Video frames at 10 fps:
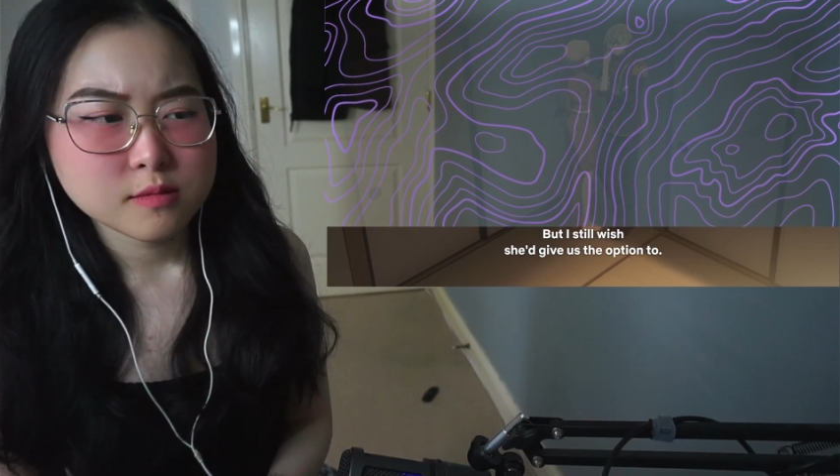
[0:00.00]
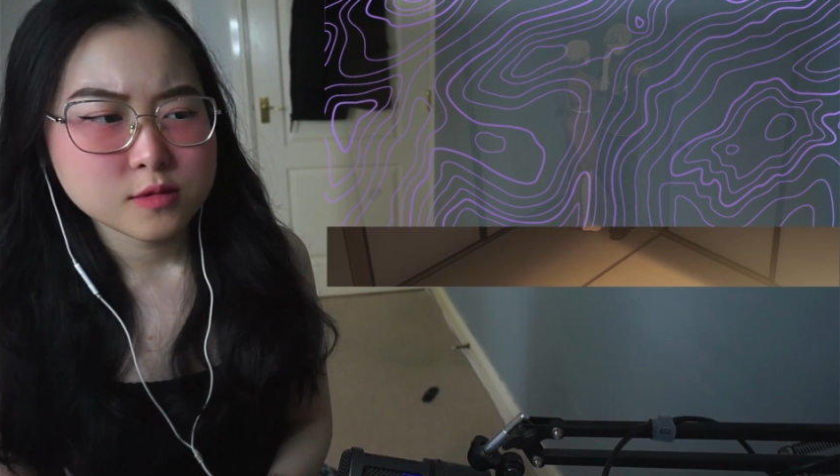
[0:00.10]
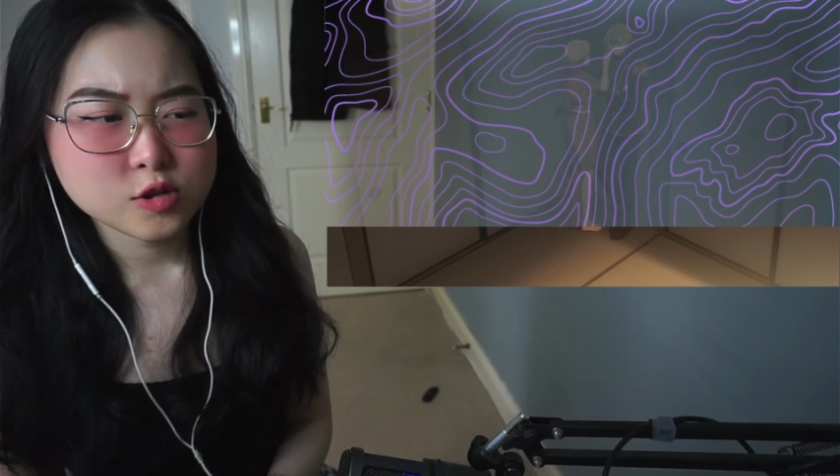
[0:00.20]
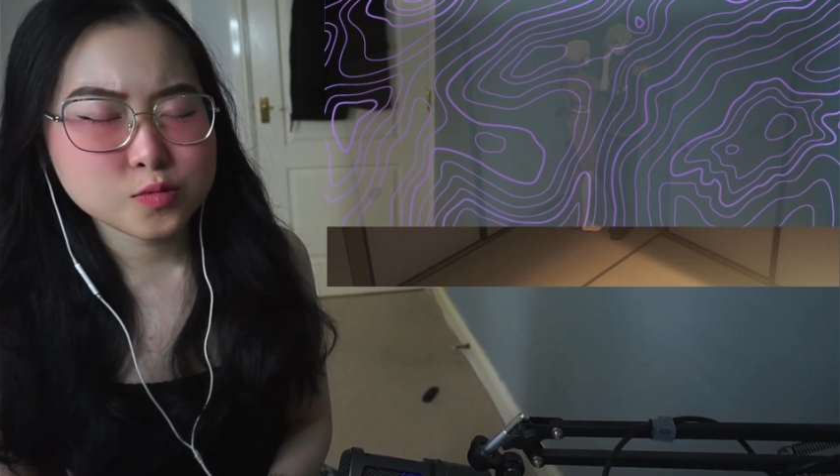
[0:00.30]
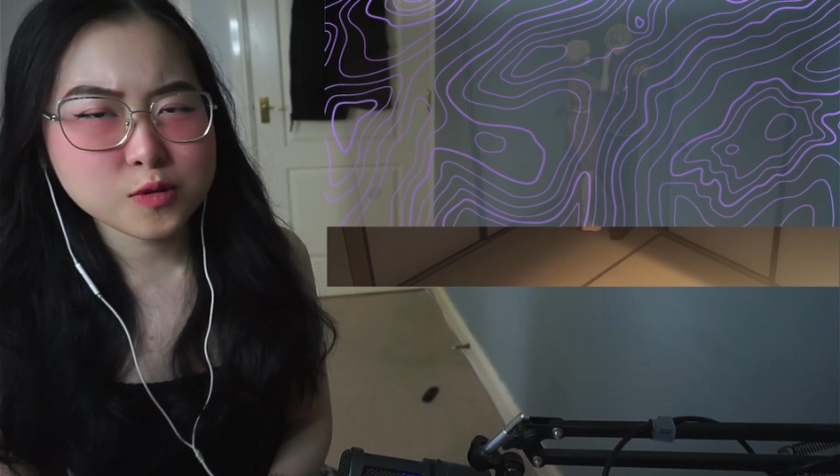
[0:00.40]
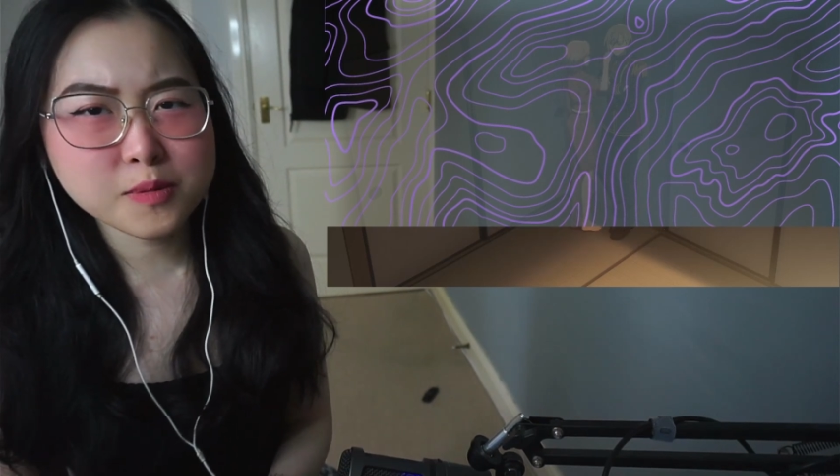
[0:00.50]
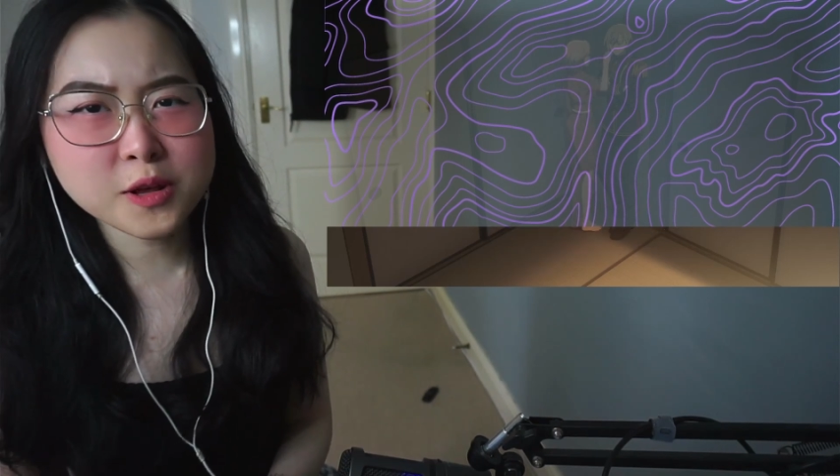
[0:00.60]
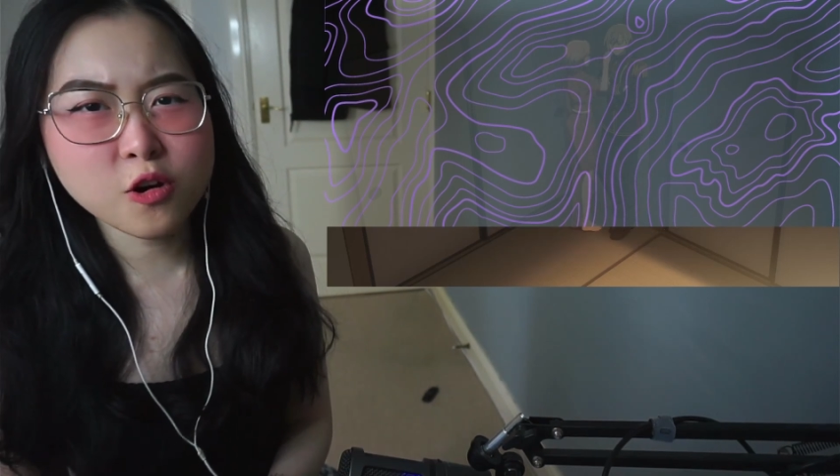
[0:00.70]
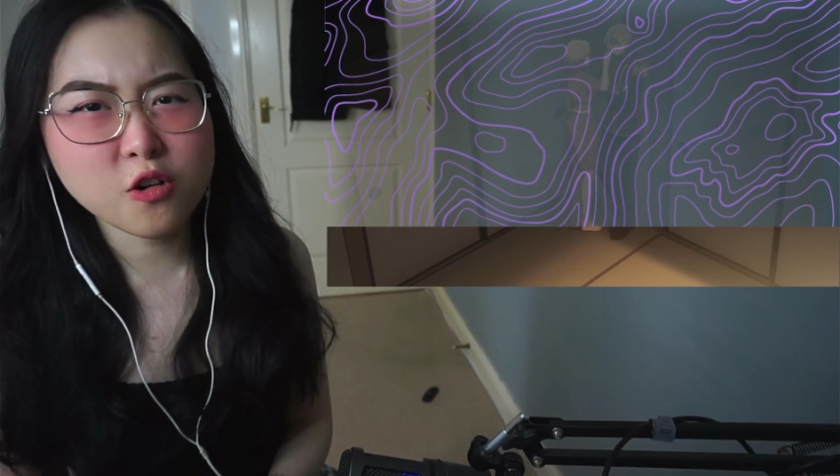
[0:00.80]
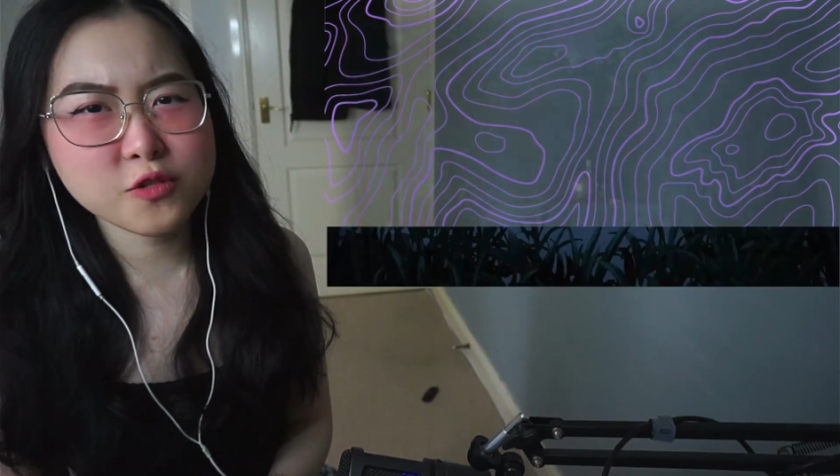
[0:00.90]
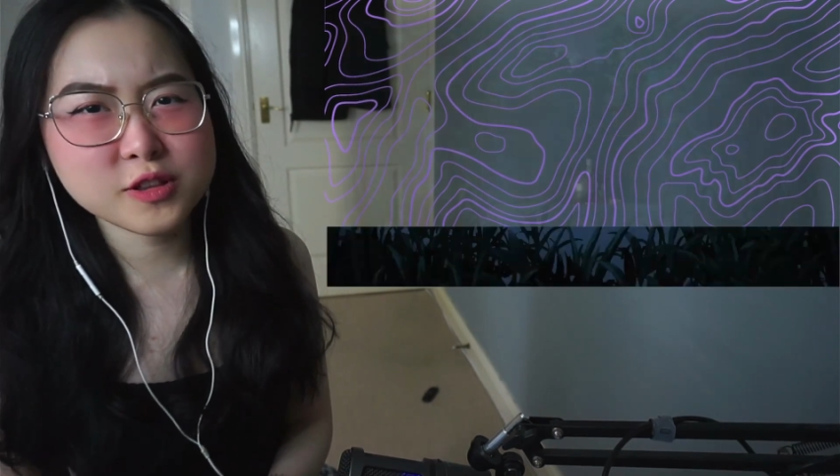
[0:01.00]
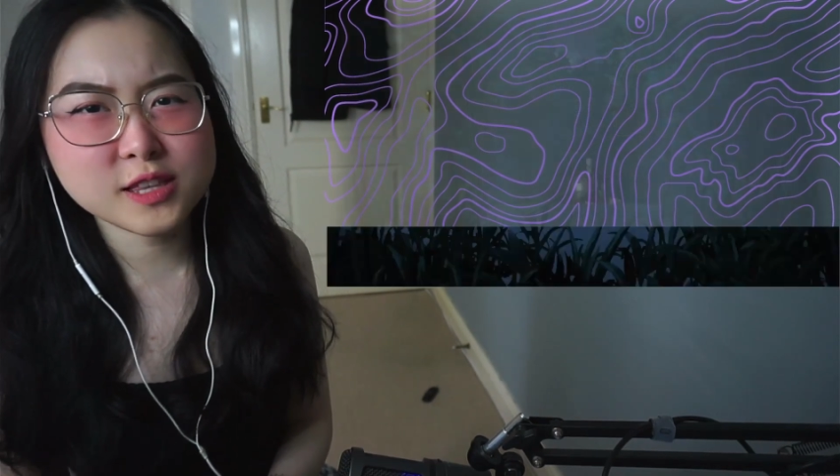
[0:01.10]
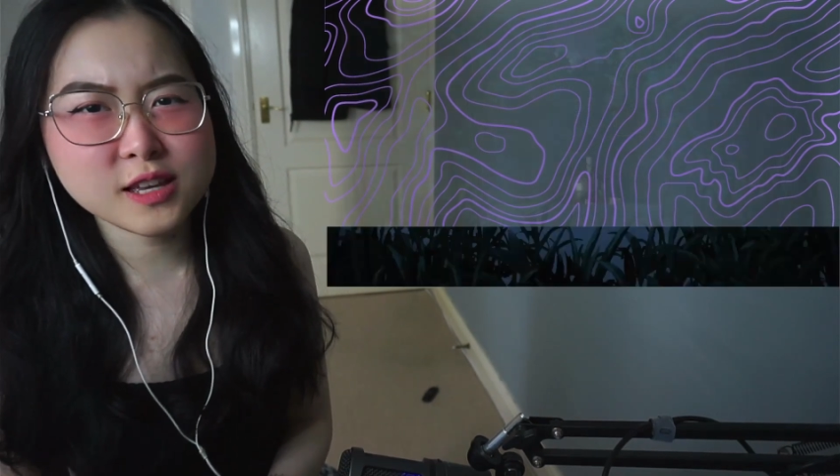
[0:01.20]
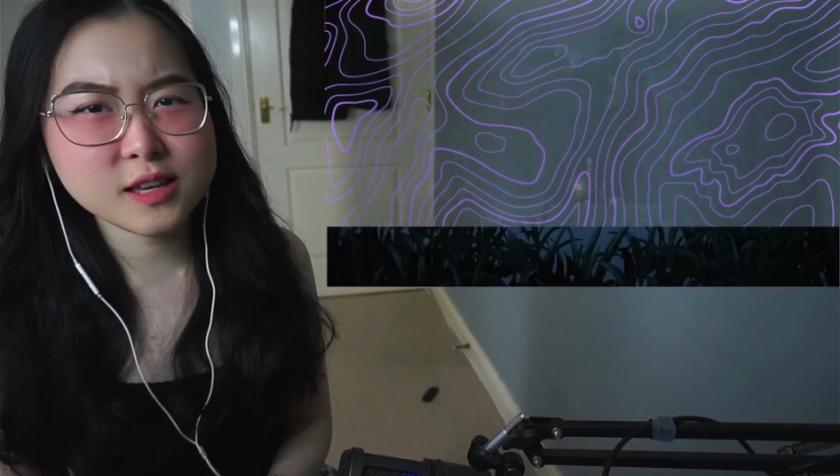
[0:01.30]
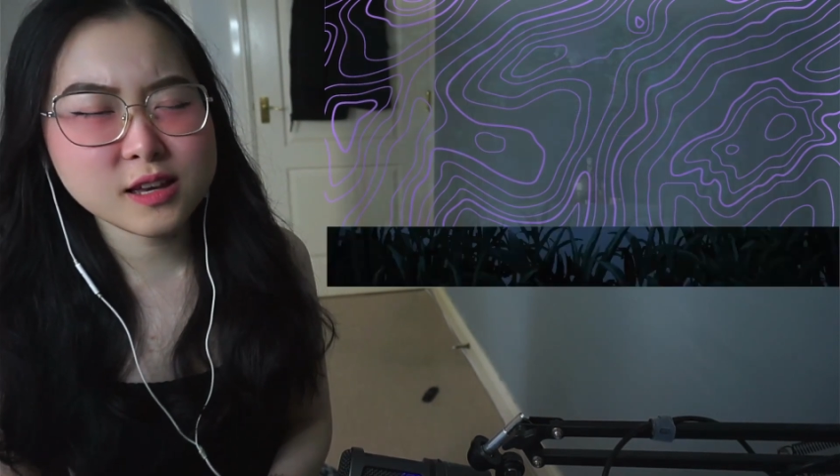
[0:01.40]
She's probably
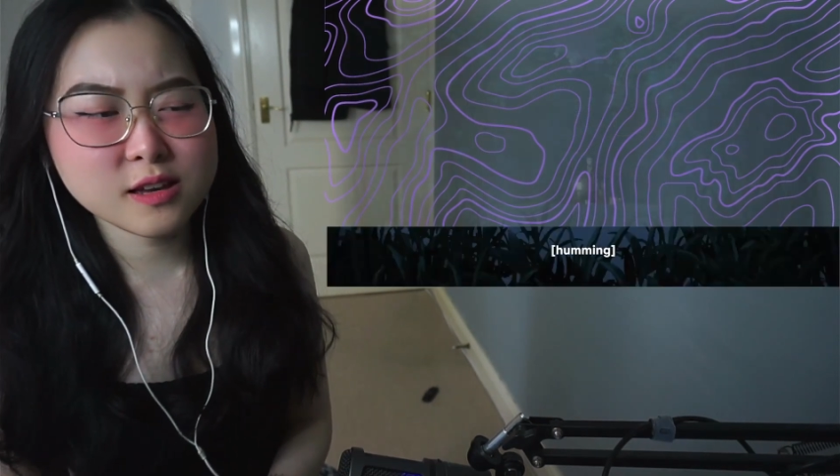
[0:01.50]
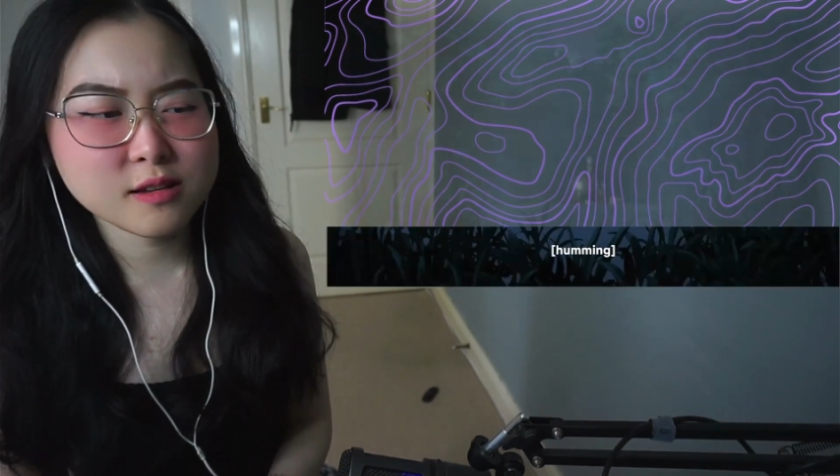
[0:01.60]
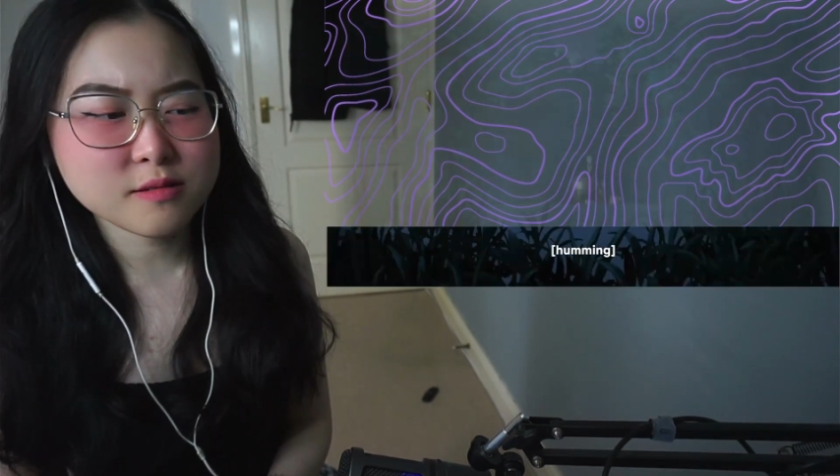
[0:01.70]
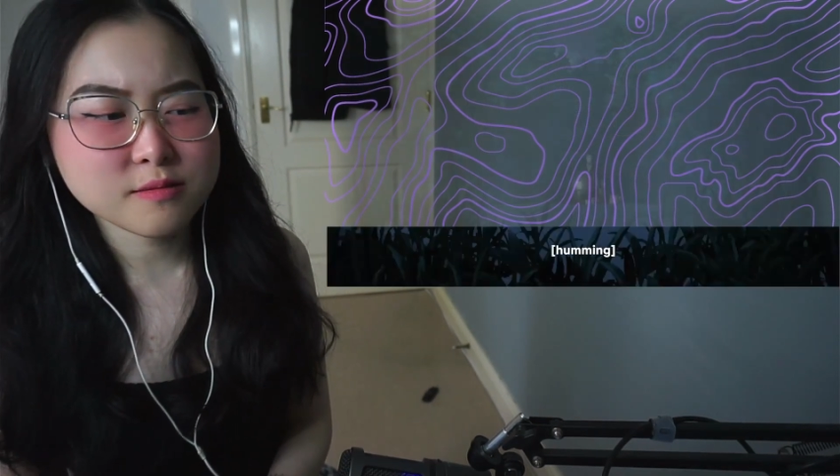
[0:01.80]
overthinking.